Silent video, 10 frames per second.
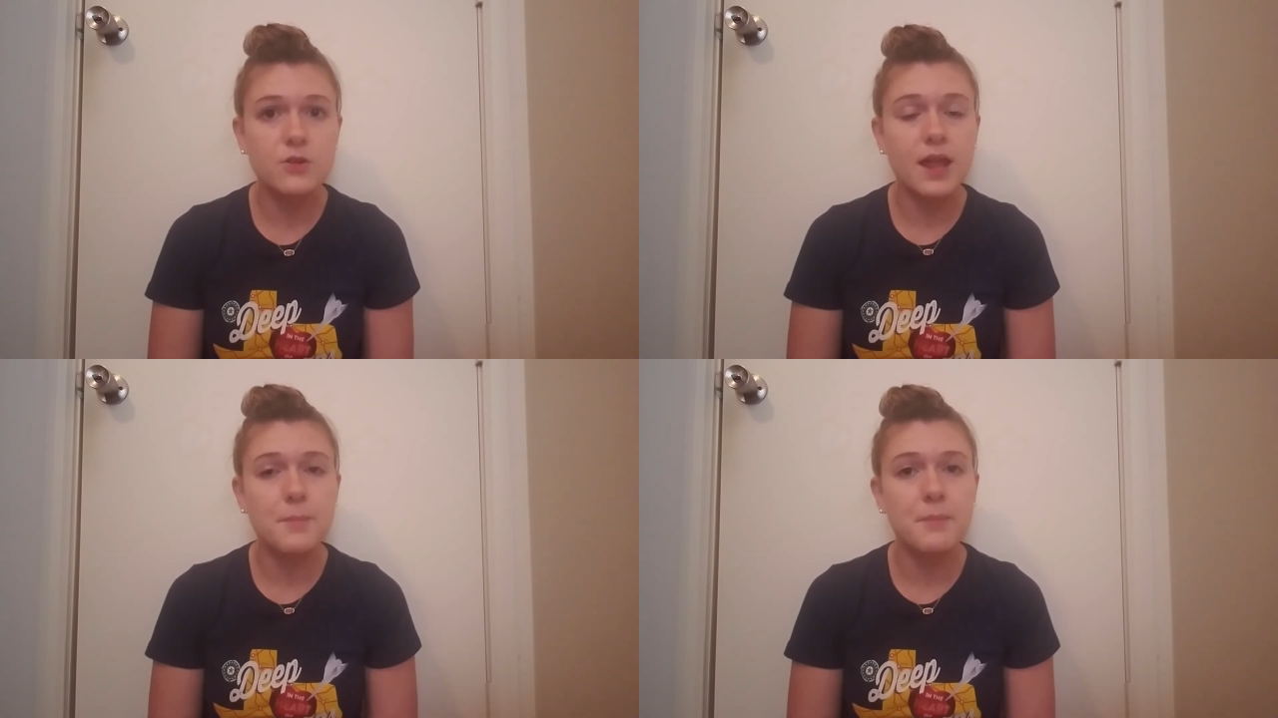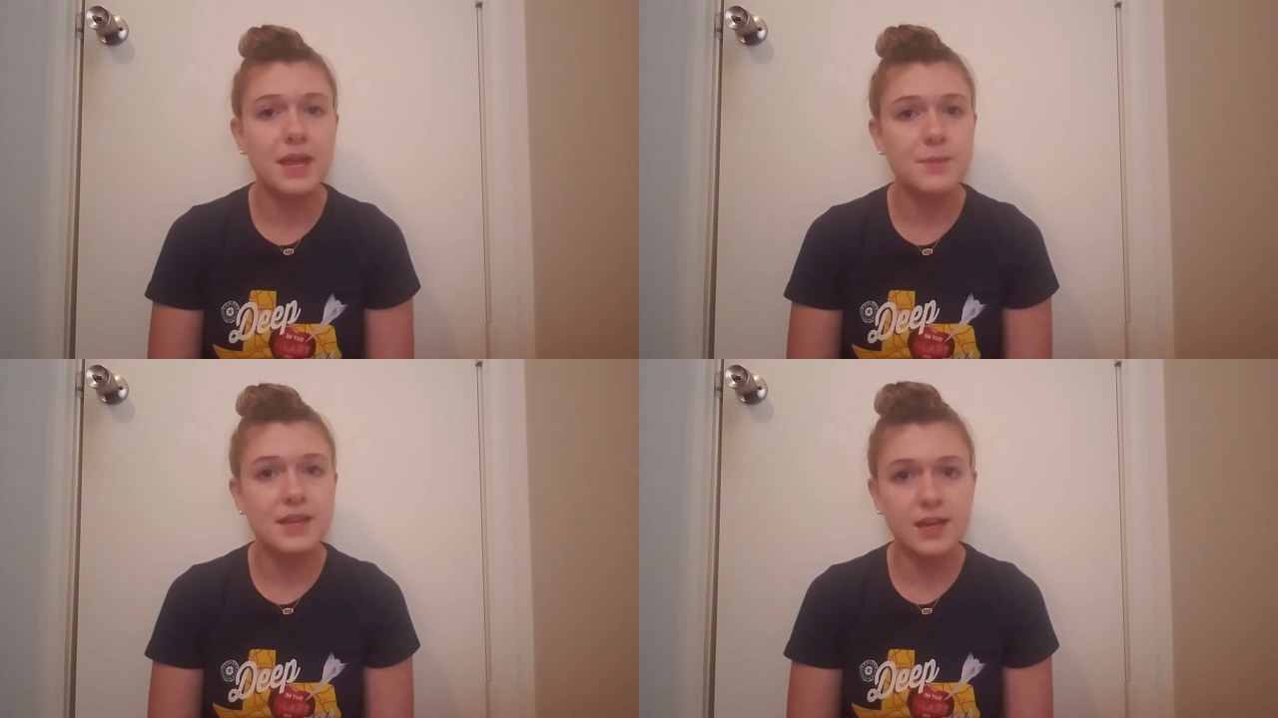and
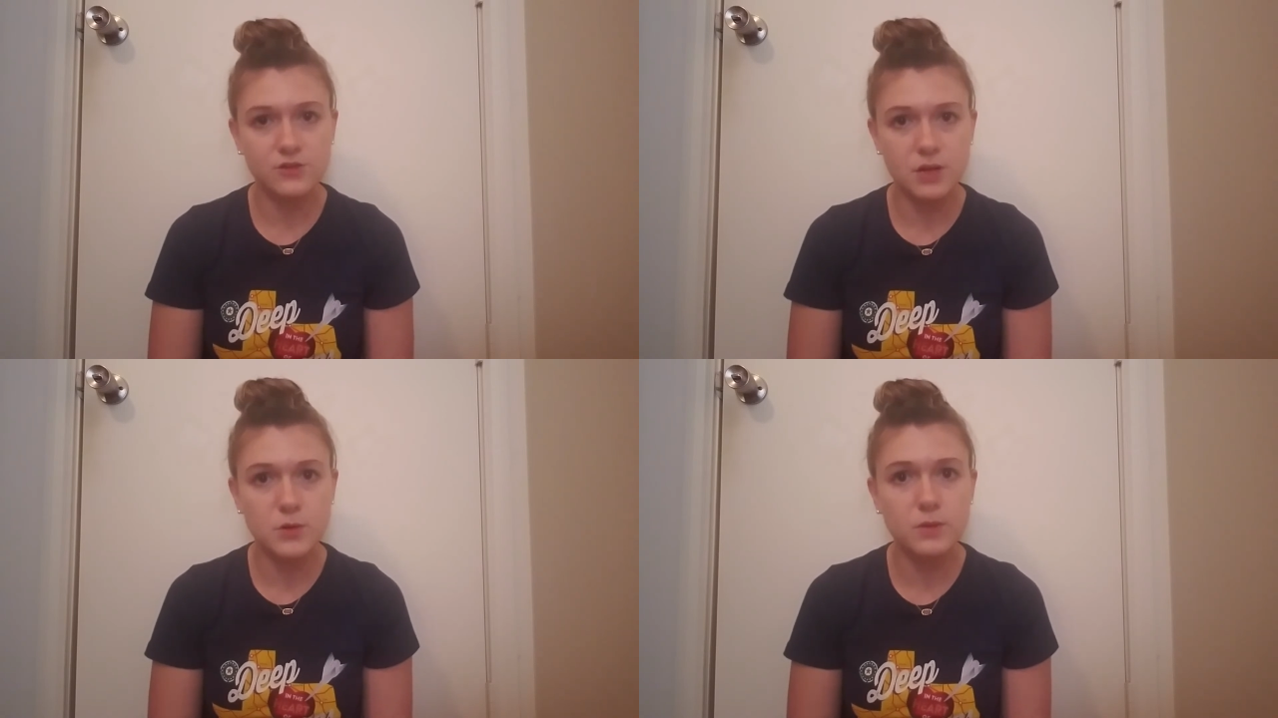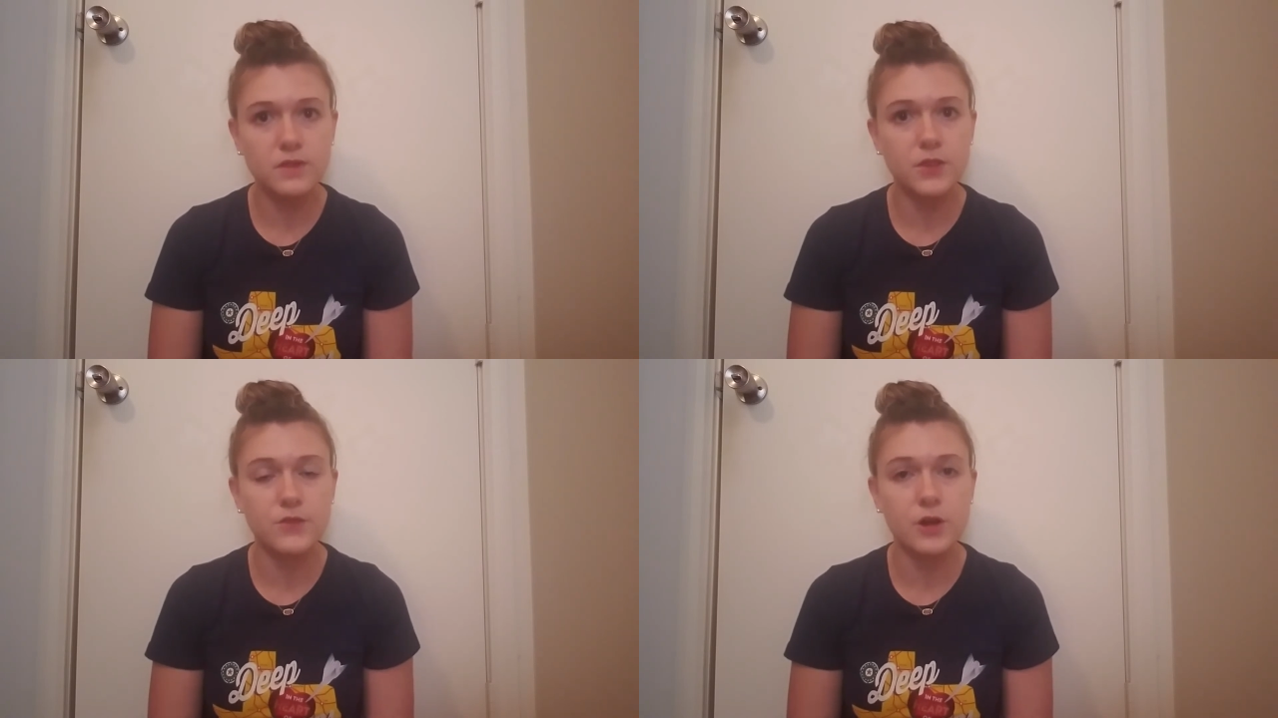maybe had trouble with
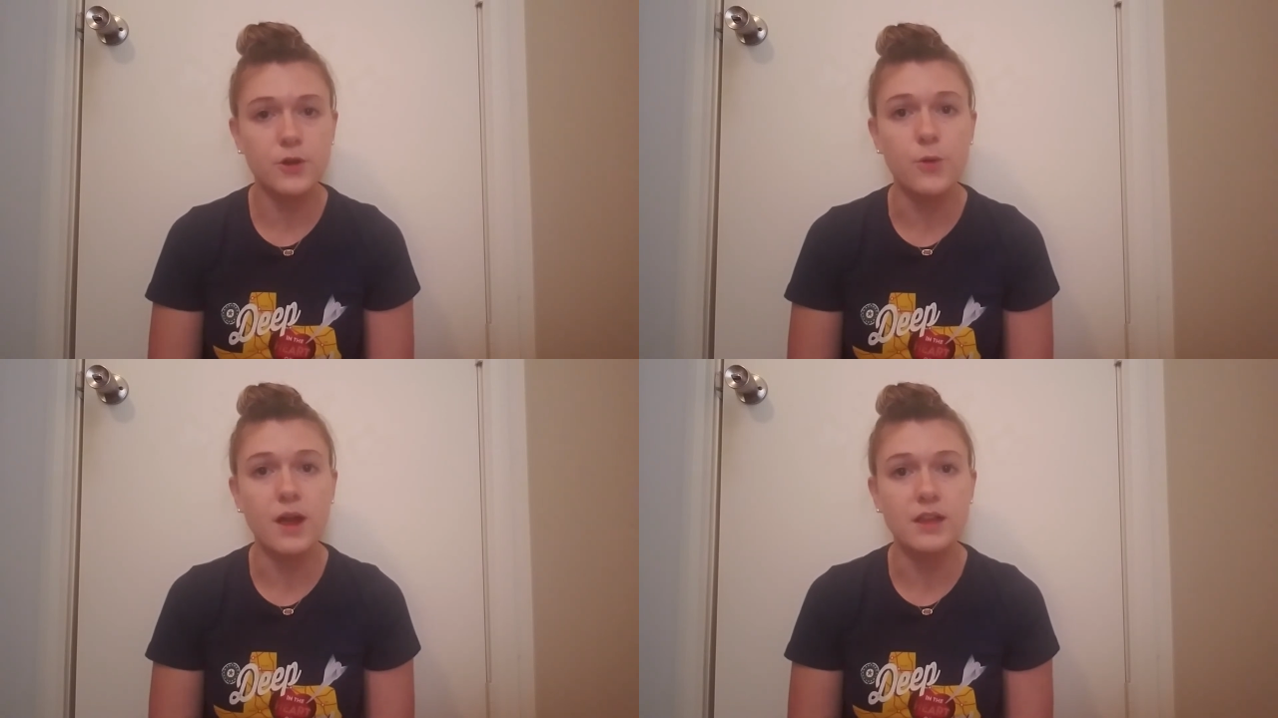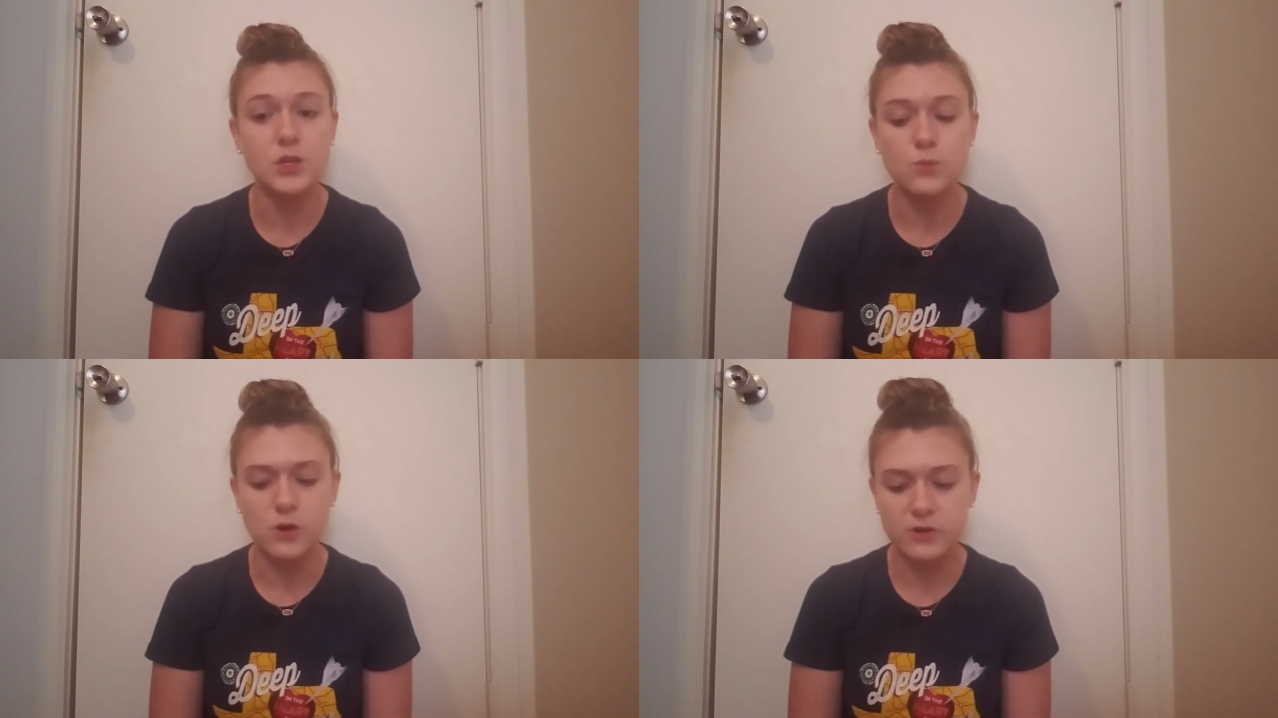the throw and
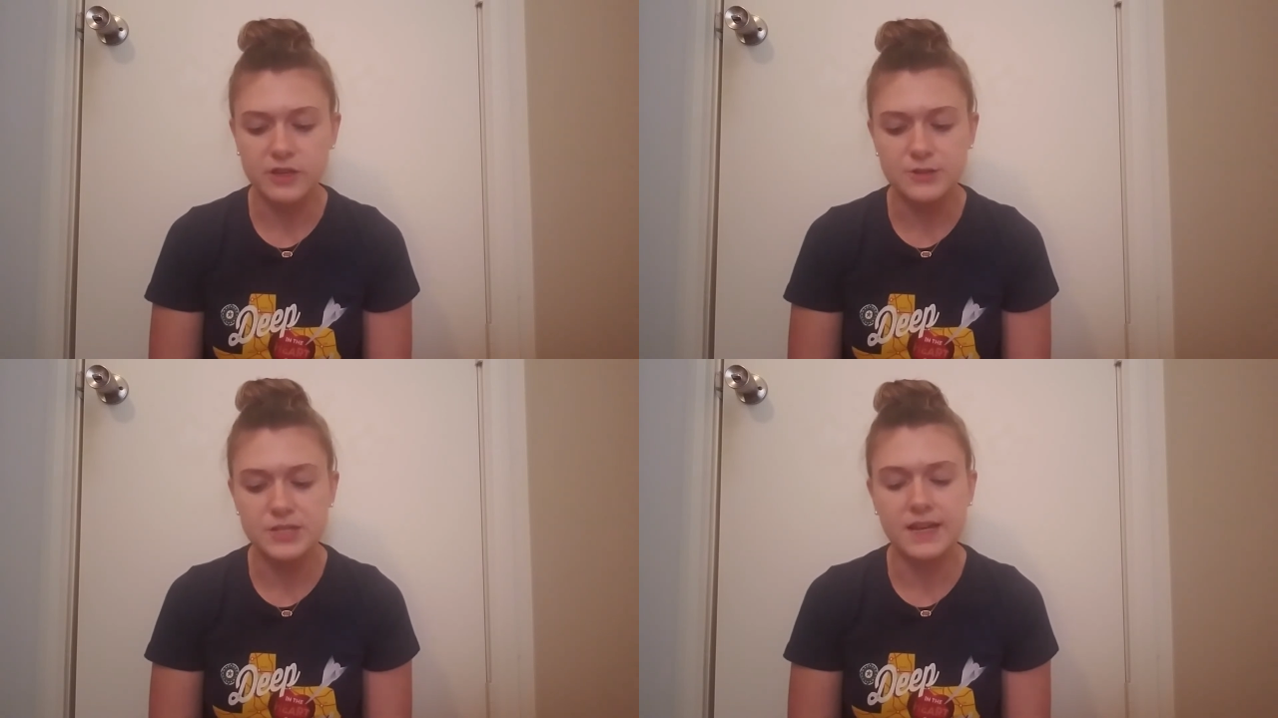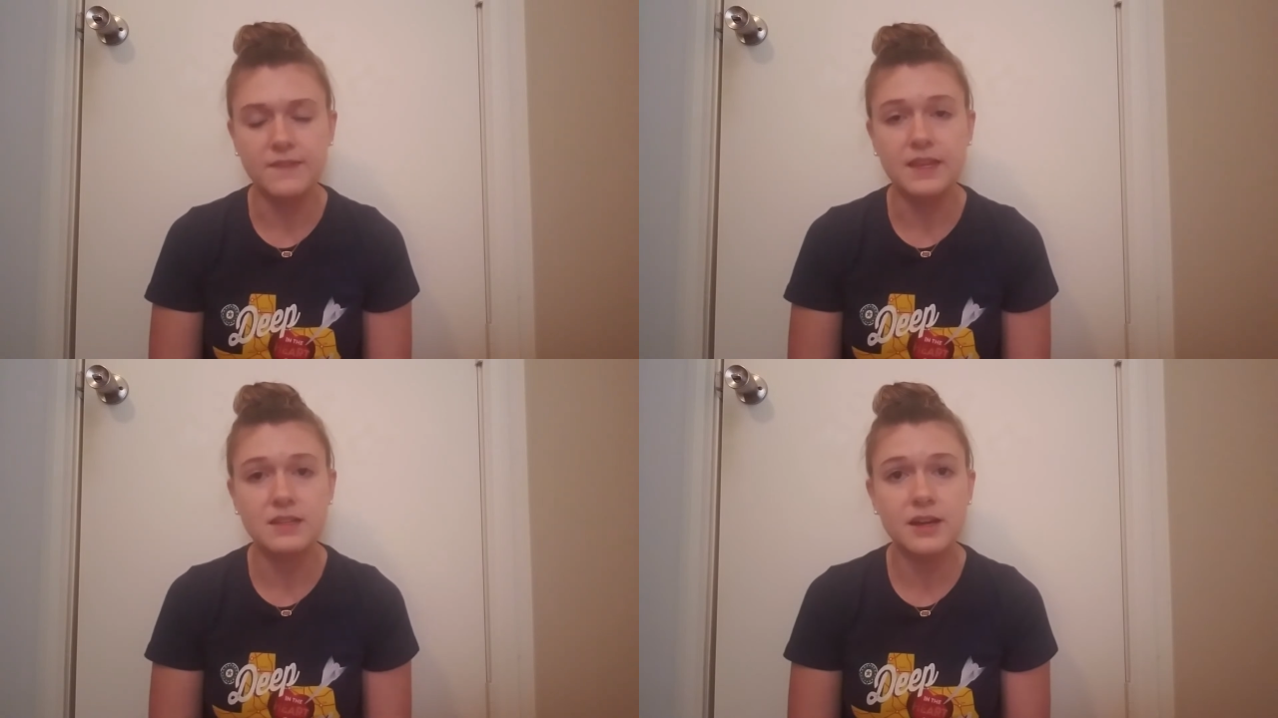you weren't using
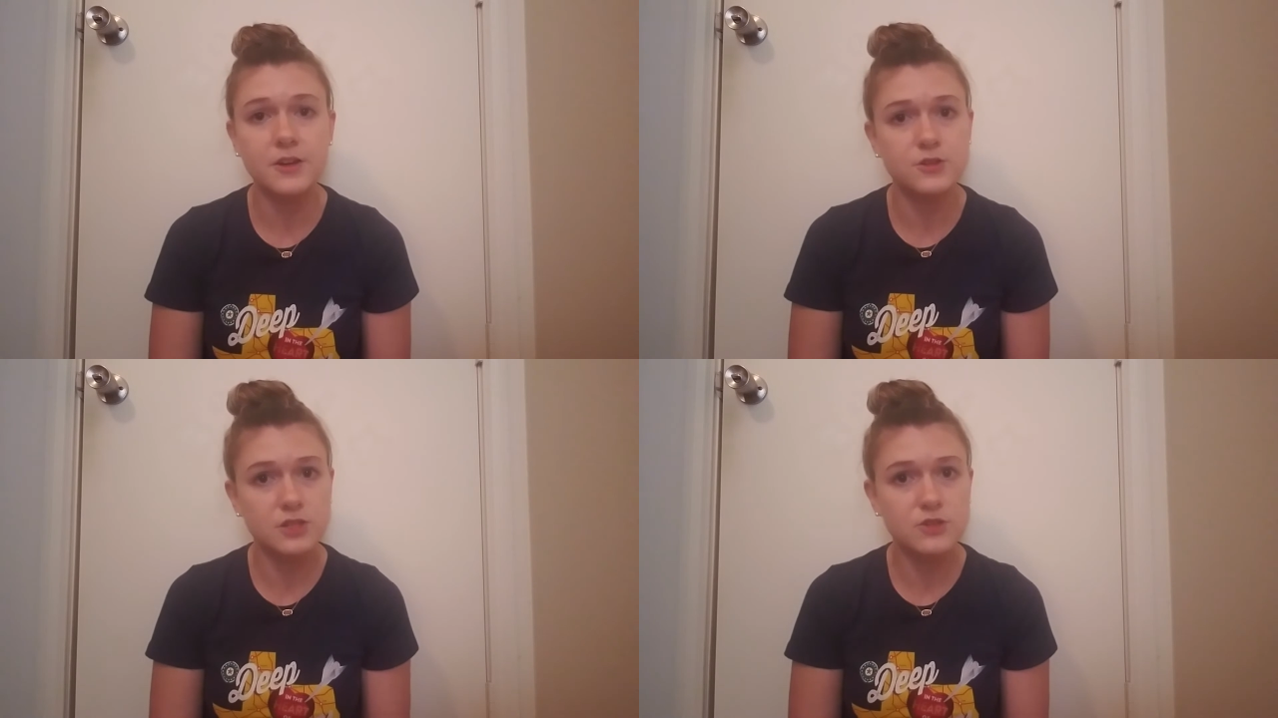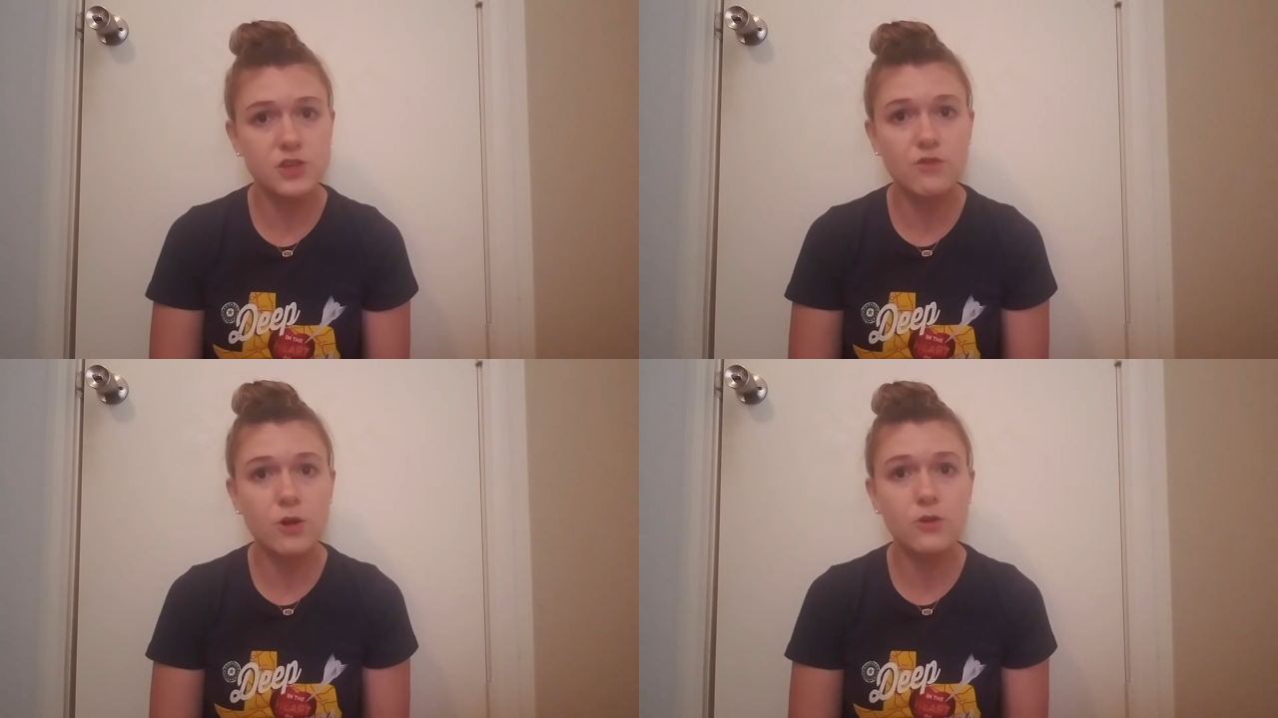the entire
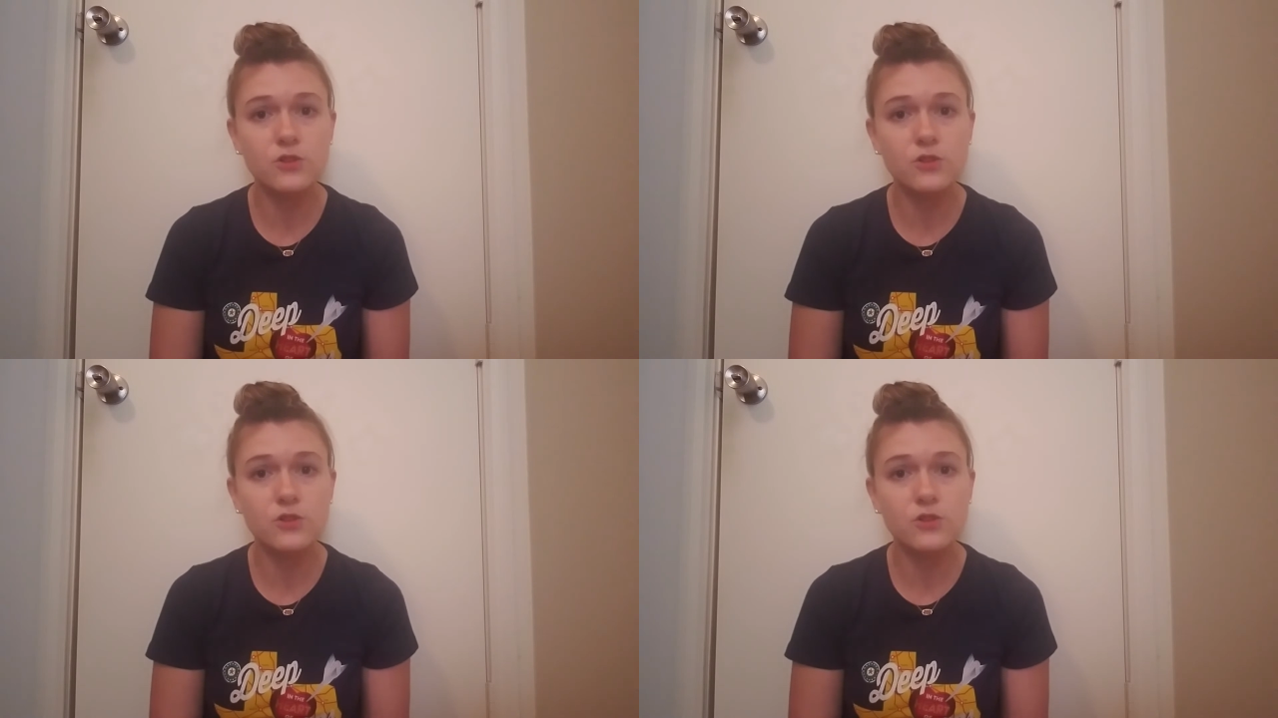sushi roll,